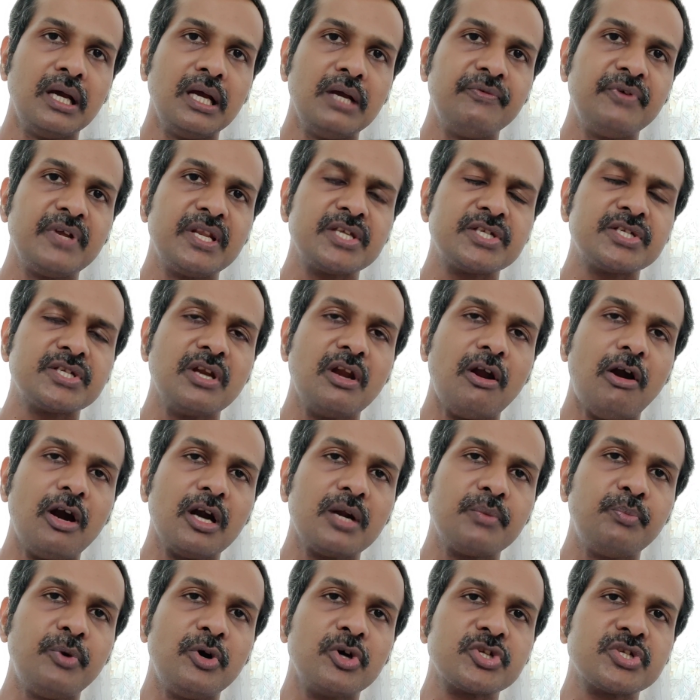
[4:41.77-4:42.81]
If it is
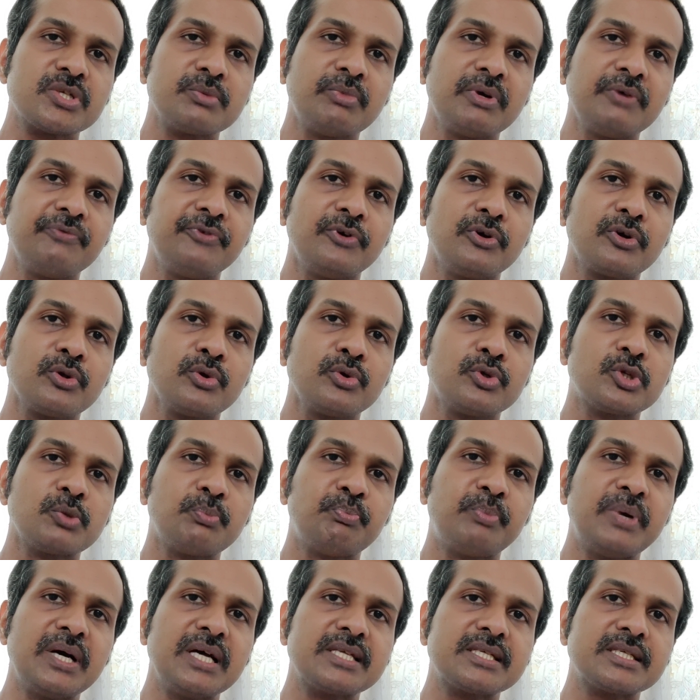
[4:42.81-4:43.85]
not possible for you to
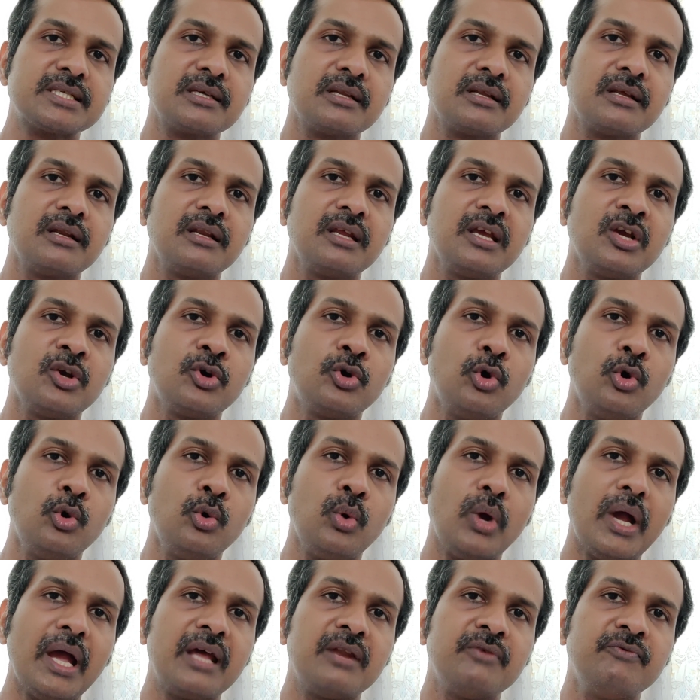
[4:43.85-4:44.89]
personally
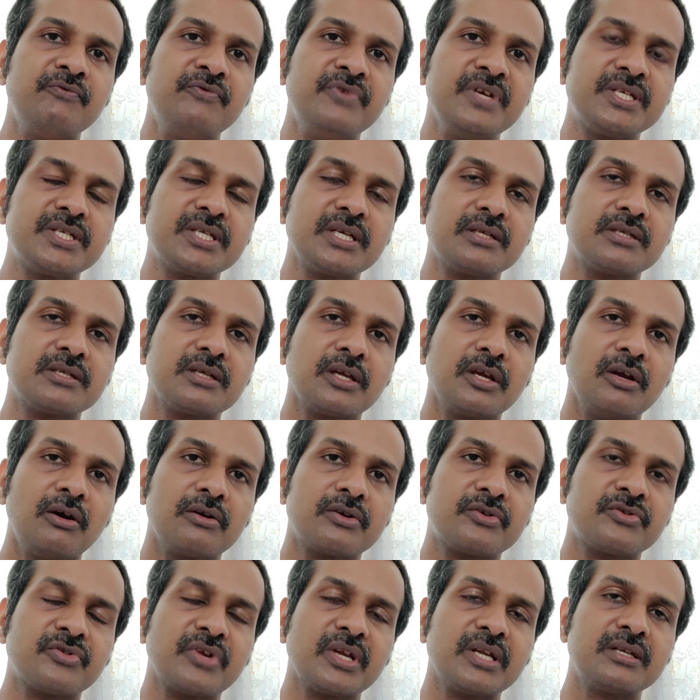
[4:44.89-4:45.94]
go and visit
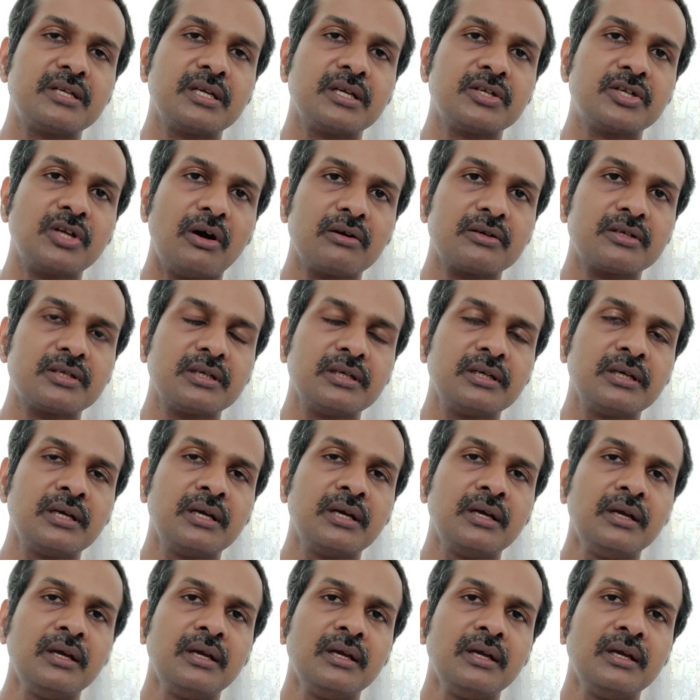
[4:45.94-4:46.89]
your treating doctor,